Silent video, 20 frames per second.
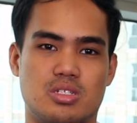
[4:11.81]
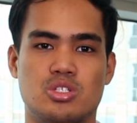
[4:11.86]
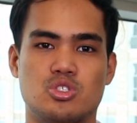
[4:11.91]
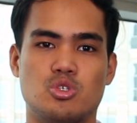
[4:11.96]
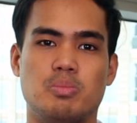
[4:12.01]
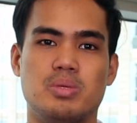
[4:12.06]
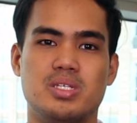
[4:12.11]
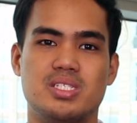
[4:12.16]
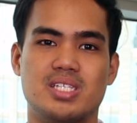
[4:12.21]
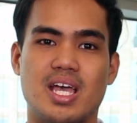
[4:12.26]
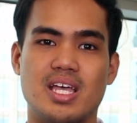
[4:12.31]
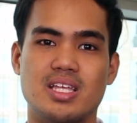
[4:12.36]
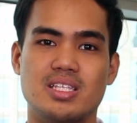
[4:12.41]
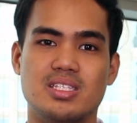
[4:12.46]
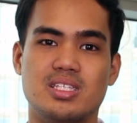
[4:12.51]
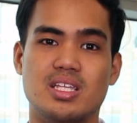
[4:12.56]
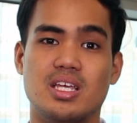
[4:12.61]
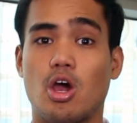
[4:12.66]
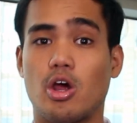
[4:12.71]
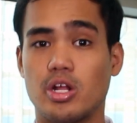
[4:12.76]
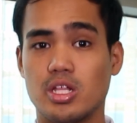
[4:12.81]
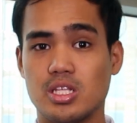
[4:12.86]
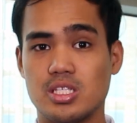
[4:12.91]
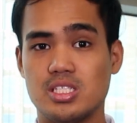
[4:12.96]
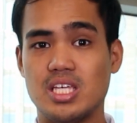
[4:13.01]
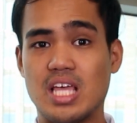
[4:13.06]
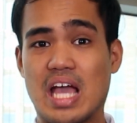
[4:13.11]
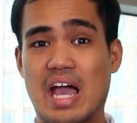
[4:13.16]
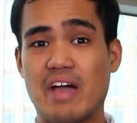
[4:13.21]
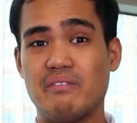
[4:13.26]
So beside
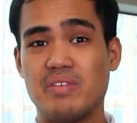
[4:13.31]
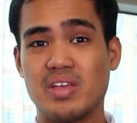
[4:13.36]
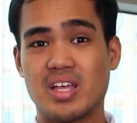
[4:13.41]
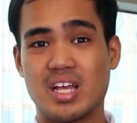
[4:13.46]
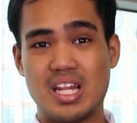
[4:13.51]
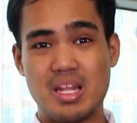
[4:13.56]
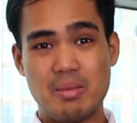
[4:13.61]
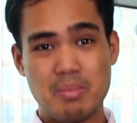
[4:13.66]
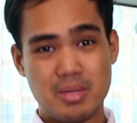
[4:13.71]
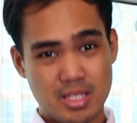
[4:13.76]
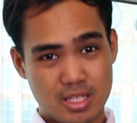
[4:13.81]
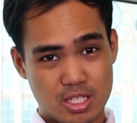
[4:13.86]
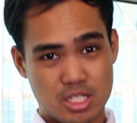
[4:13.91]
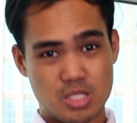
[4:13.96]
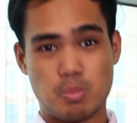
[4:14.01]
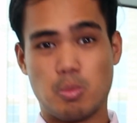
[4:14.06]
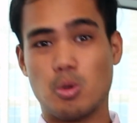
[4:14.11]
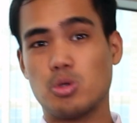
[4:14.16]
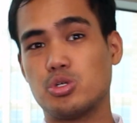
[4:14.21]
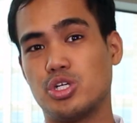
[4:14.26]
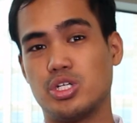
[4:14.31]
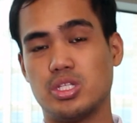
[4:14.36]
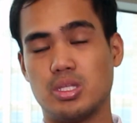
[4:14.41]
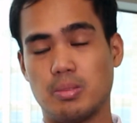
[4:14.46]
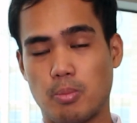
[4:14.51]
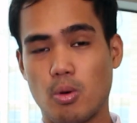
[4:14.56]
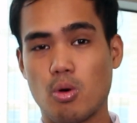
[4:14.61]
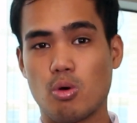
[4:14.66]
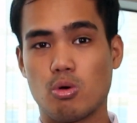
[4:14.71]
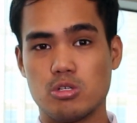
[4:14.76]
RLC having a limited exposure in the
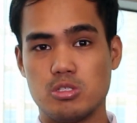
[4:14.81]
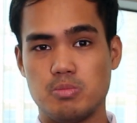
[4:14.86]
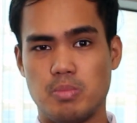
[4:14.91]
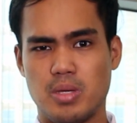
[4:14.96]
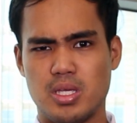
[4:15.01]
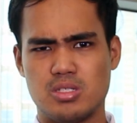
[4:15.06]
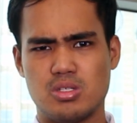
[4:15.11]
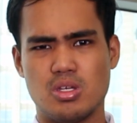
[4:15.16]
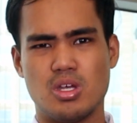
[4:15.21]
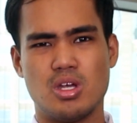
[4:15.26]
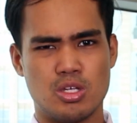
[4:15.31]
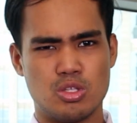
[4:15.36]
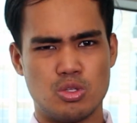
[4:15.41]
POGO space,